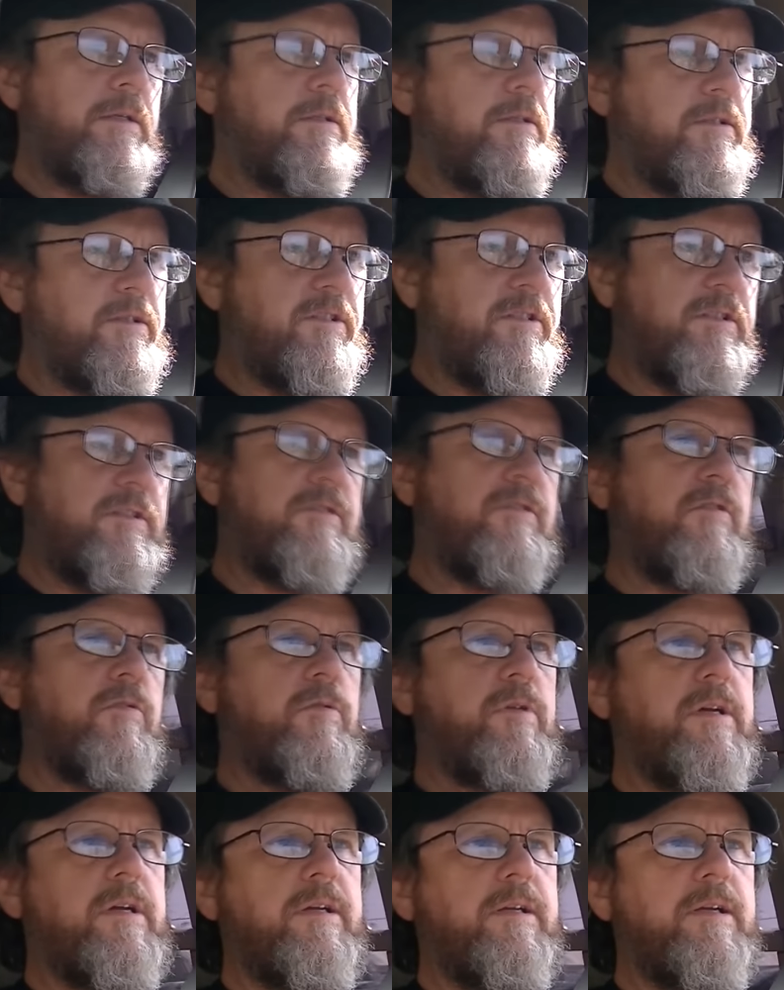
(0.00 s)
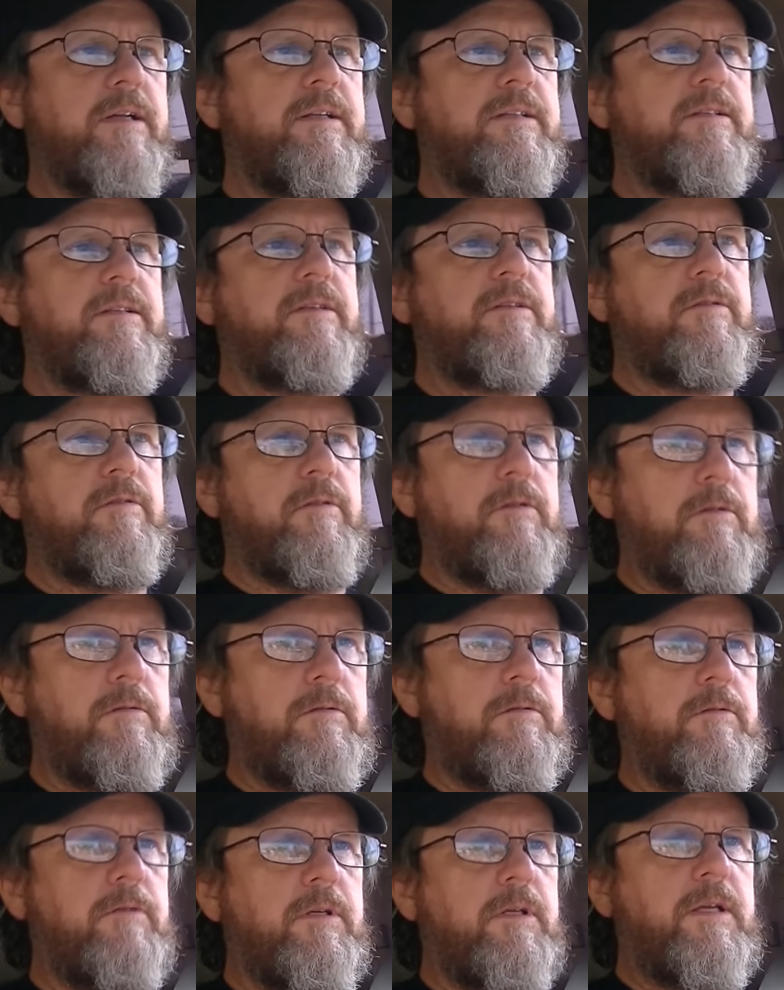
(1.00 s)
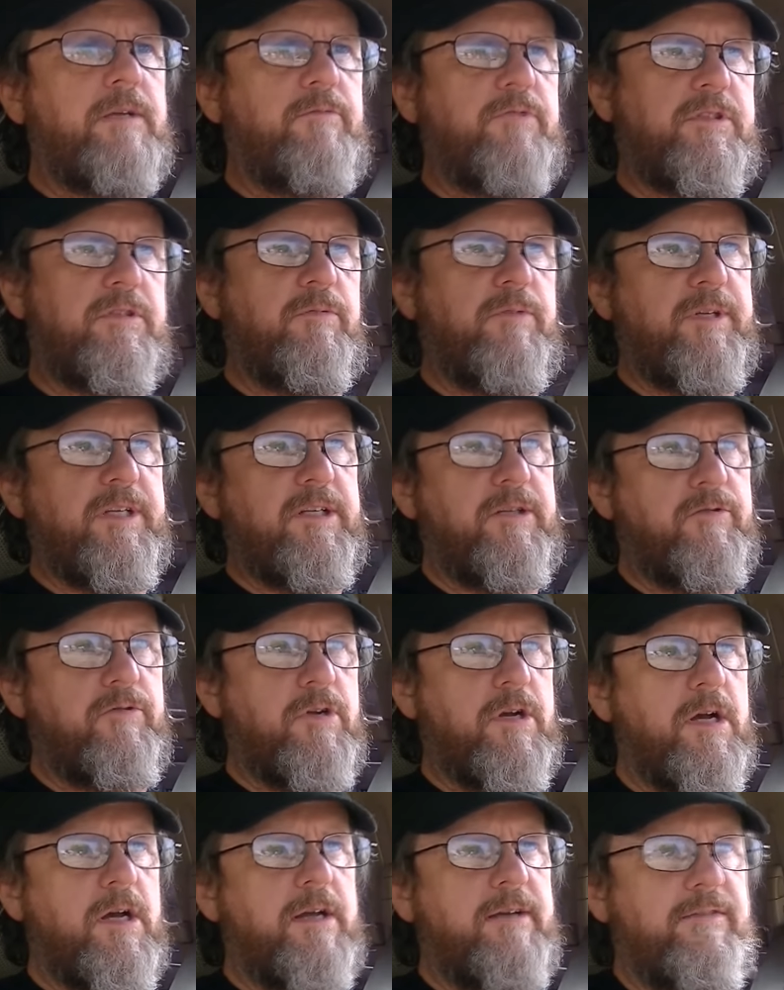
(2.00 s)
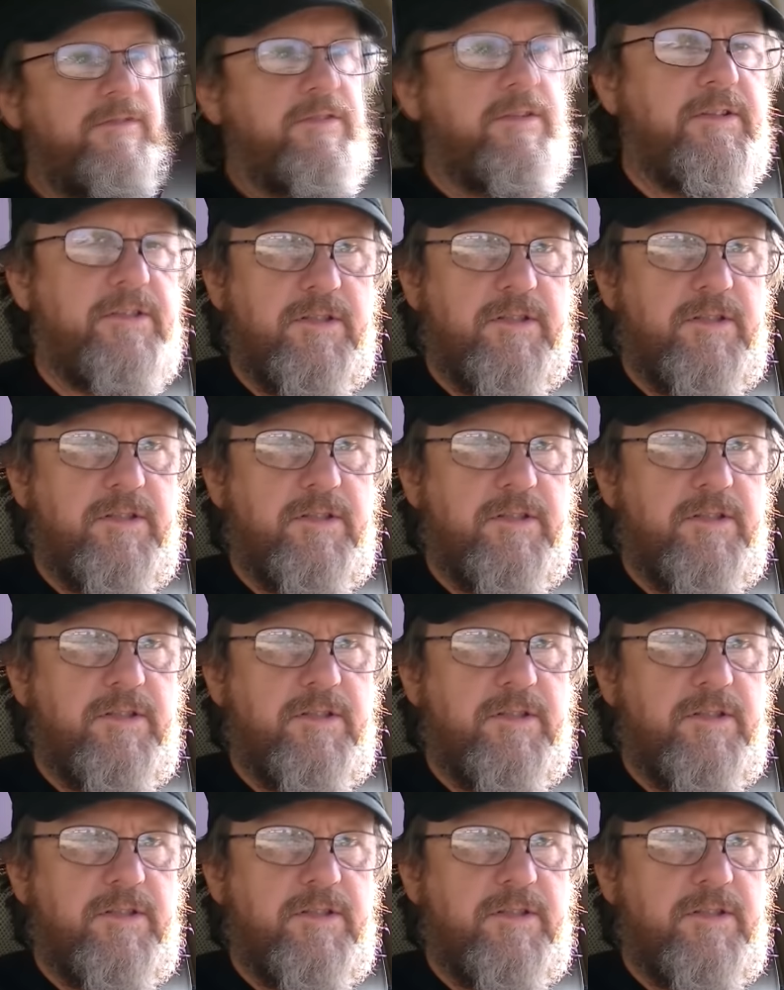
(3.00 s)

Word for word: There's just no way. It's, if it's only a drive,